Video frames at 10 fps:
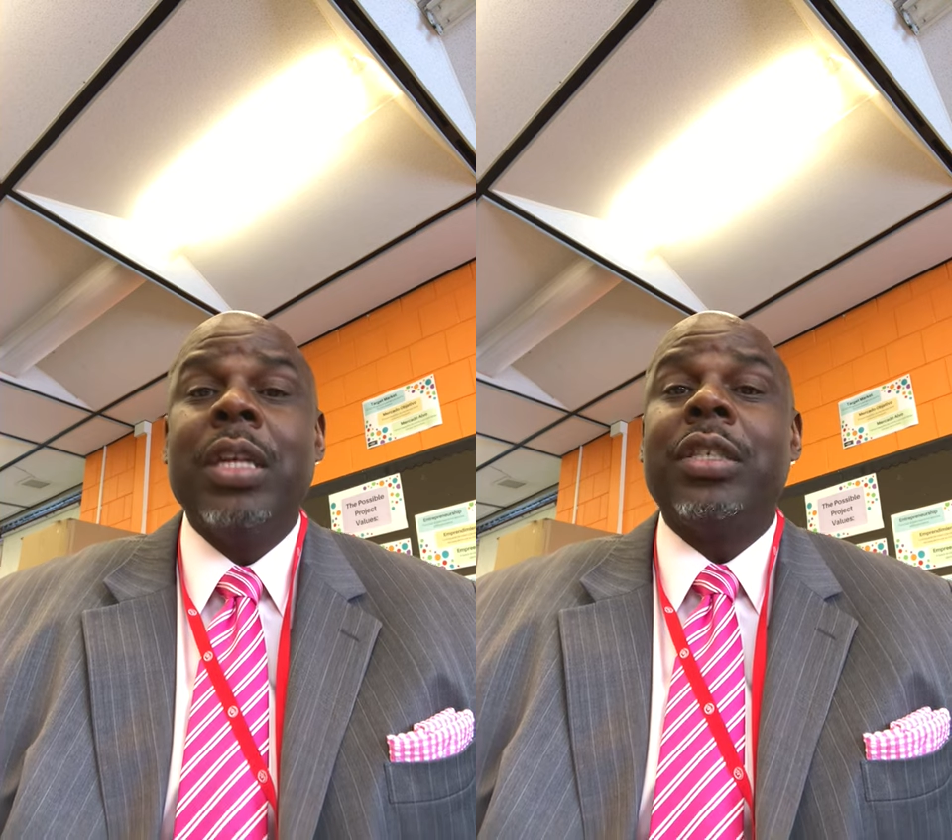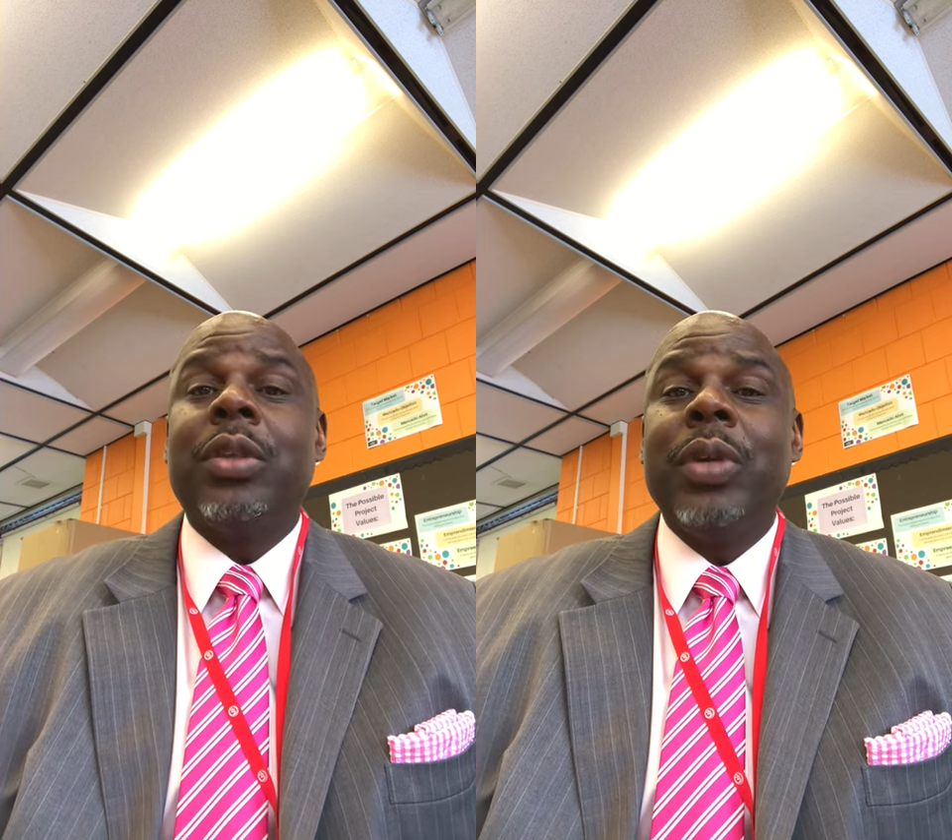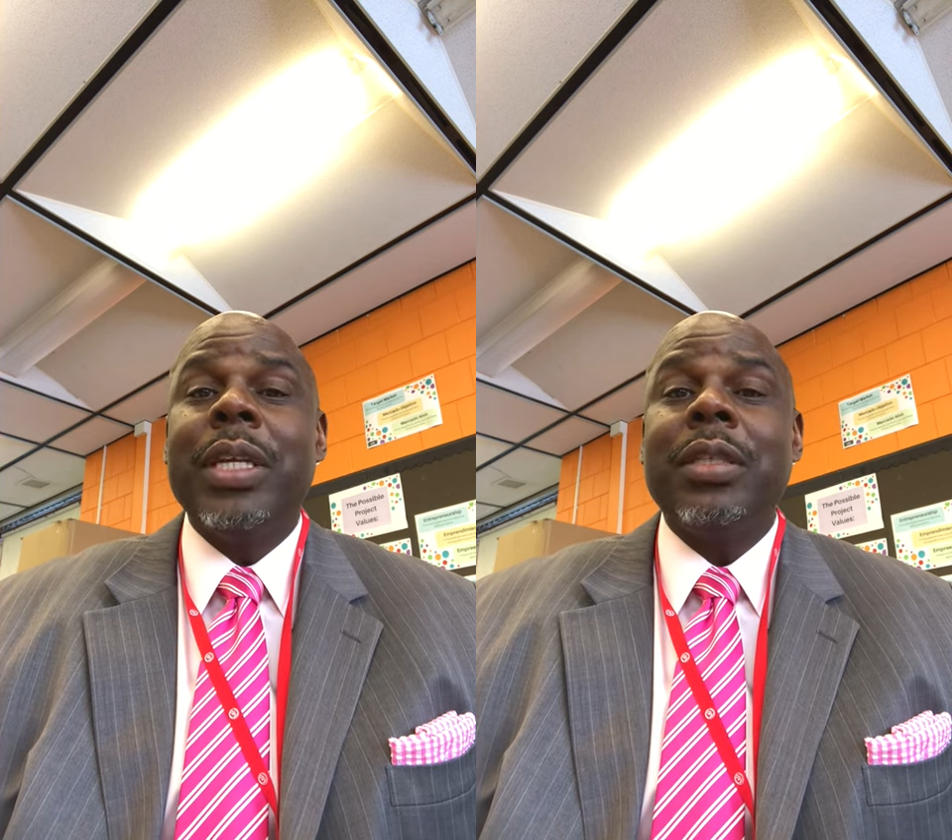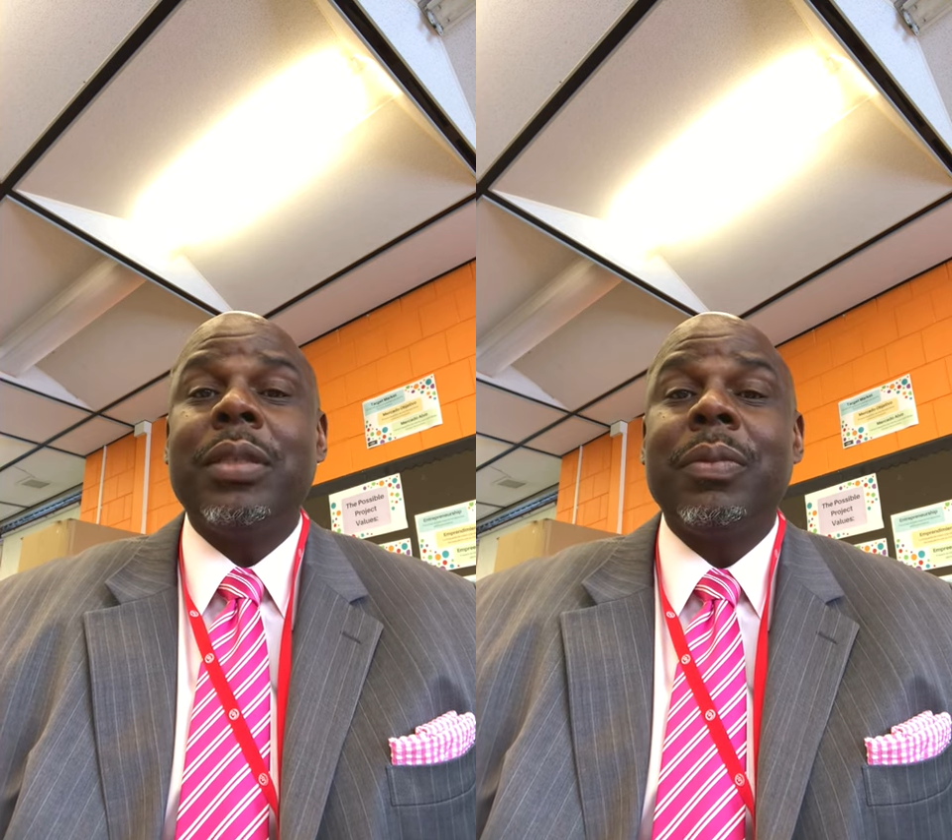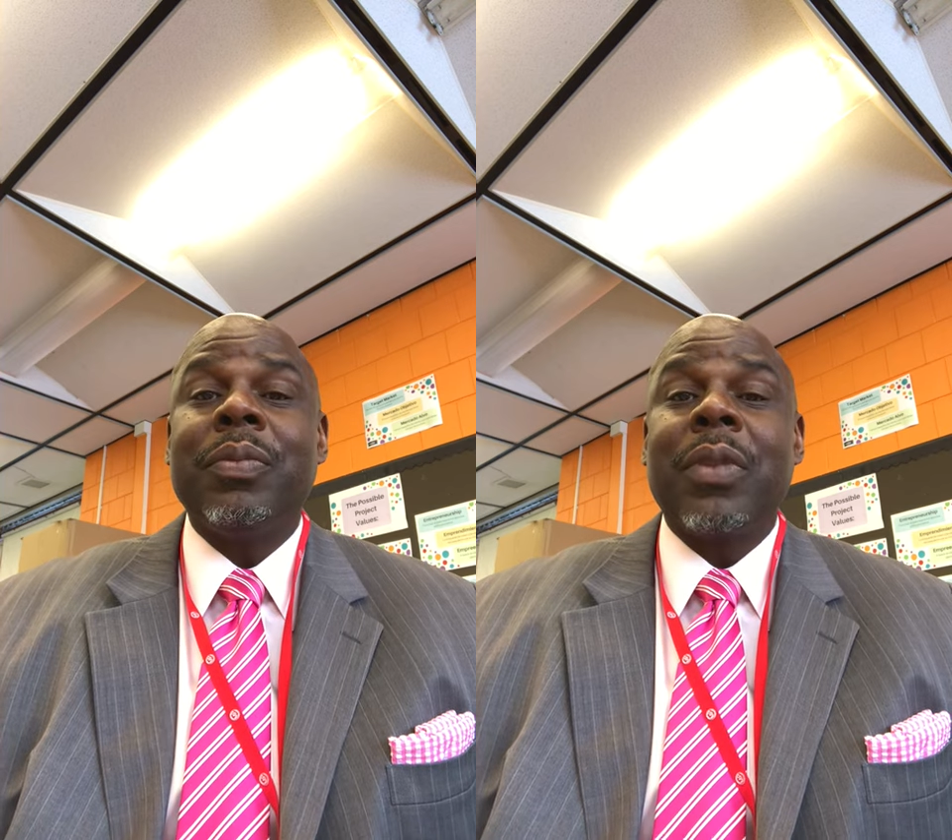
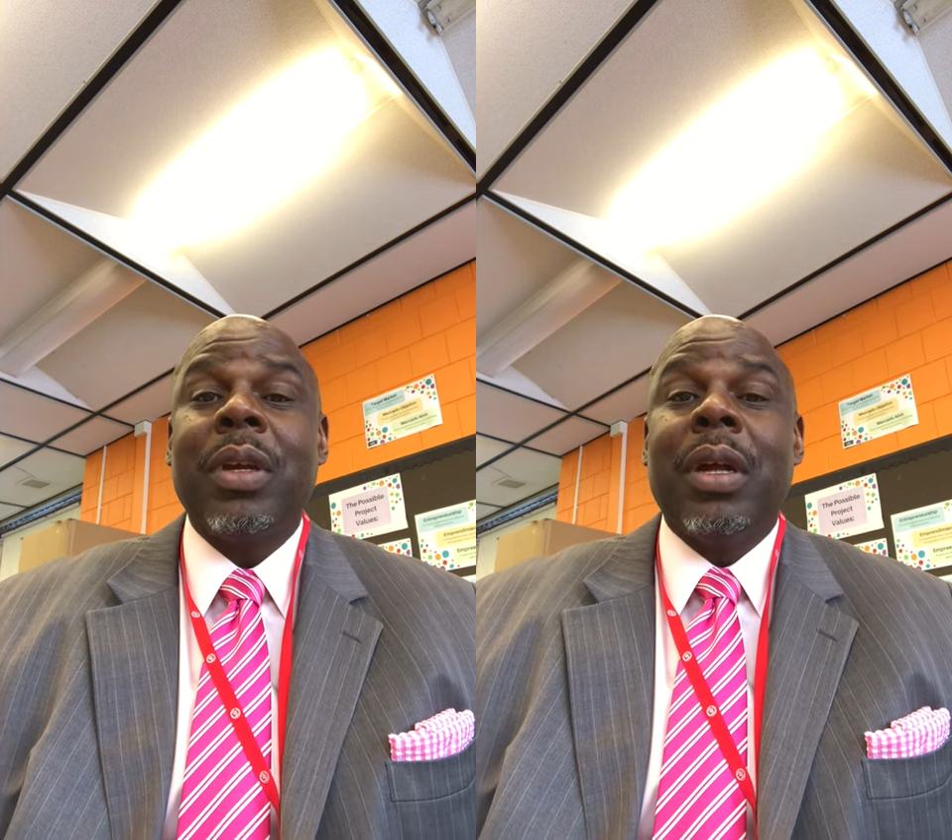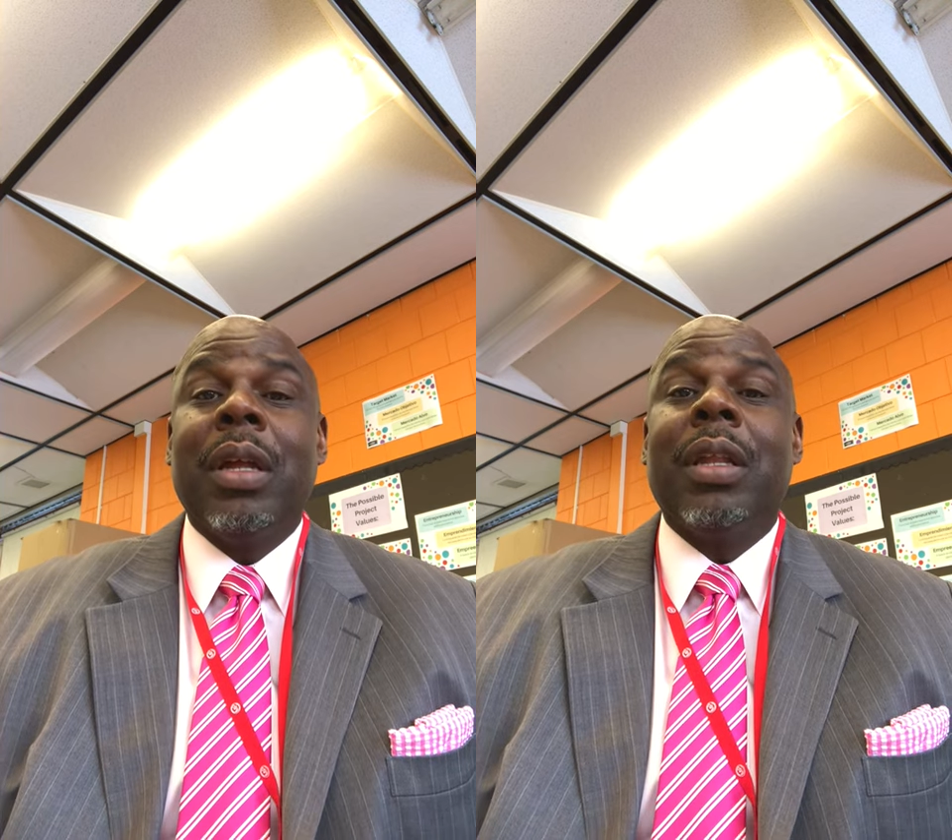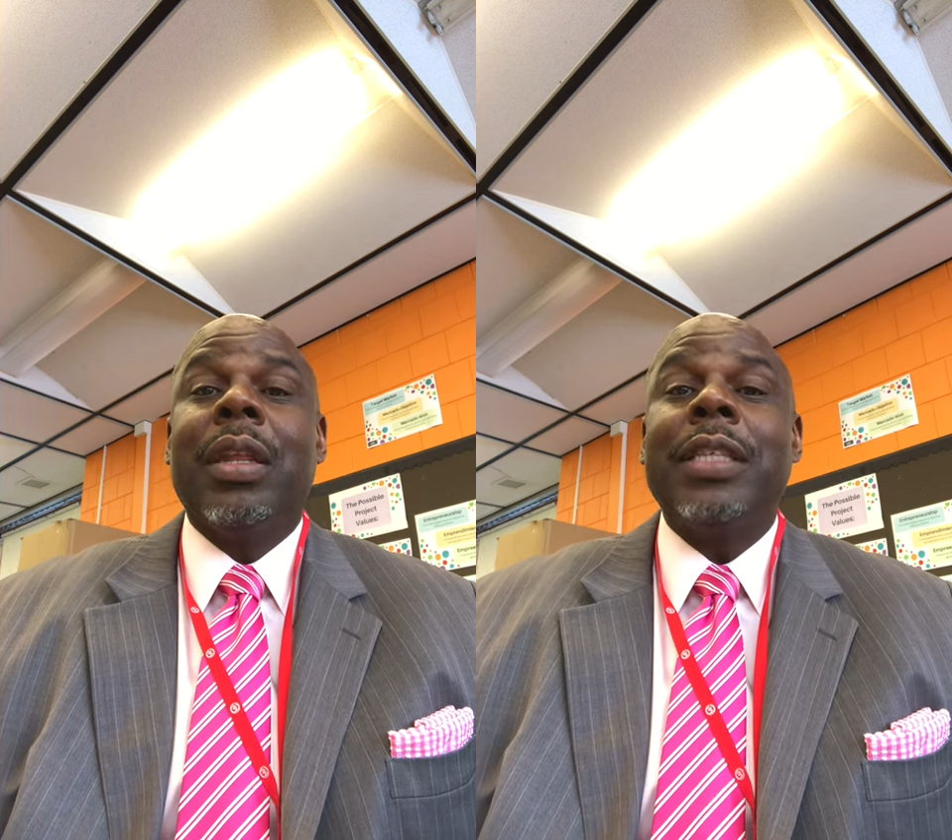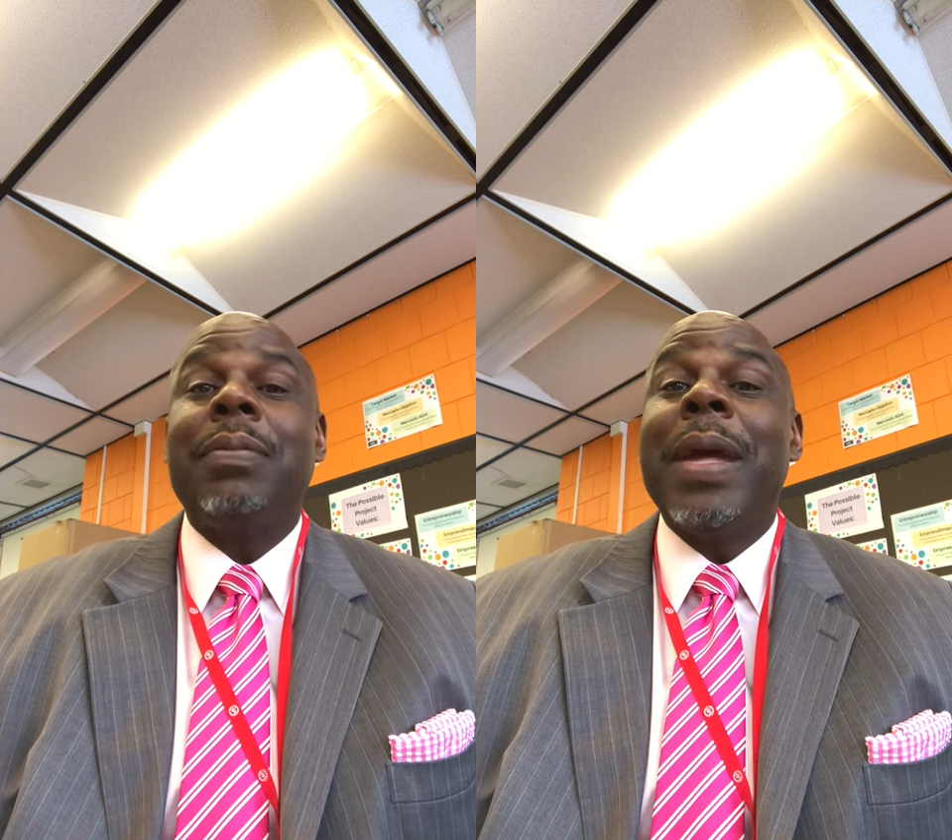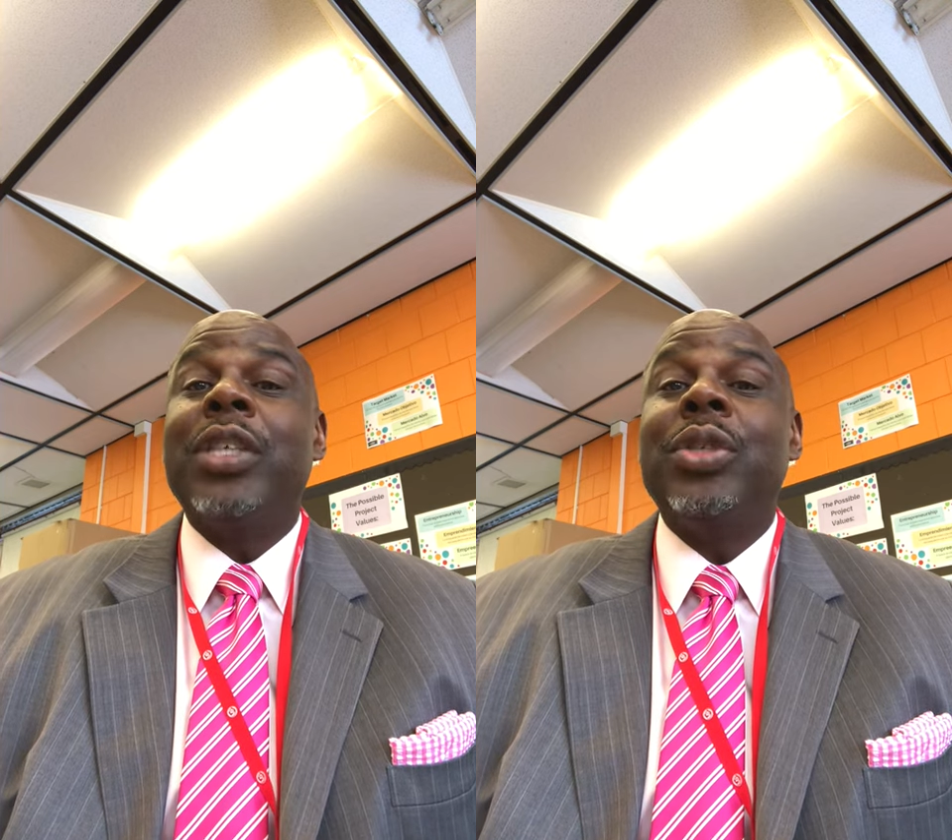Students,
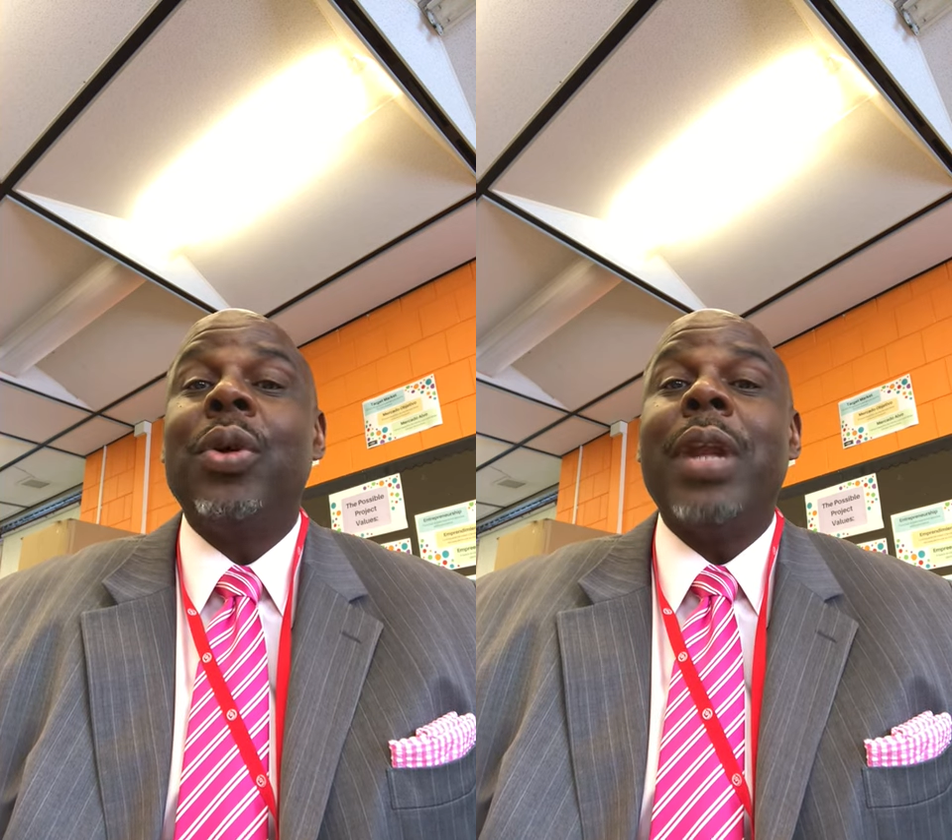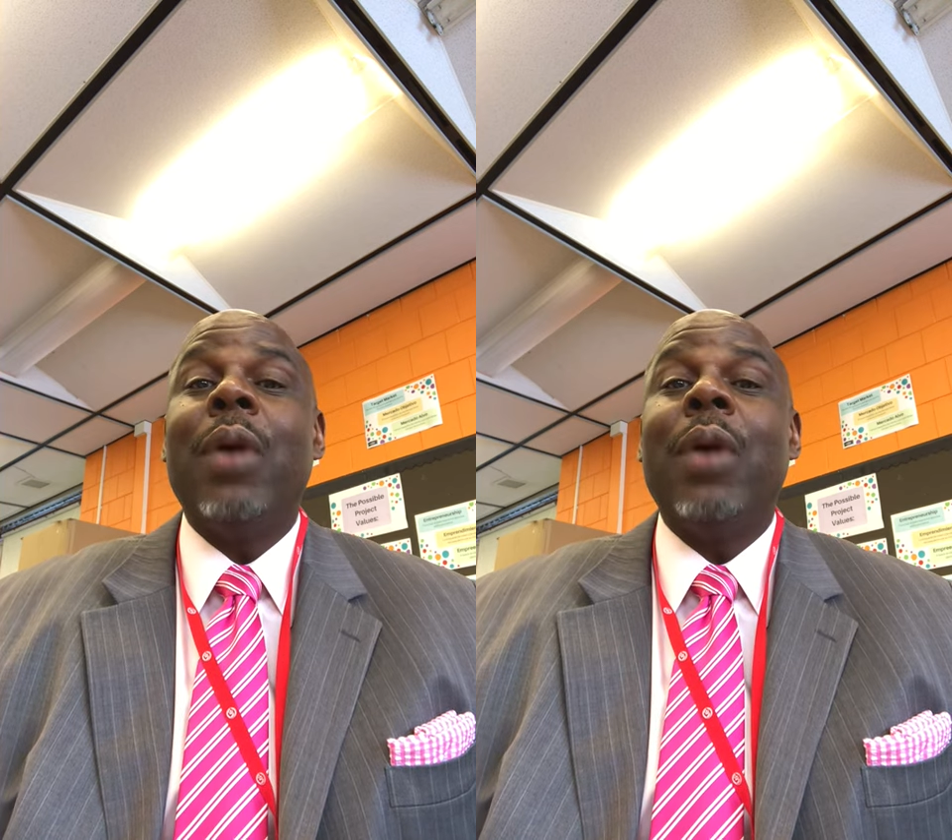let's make sure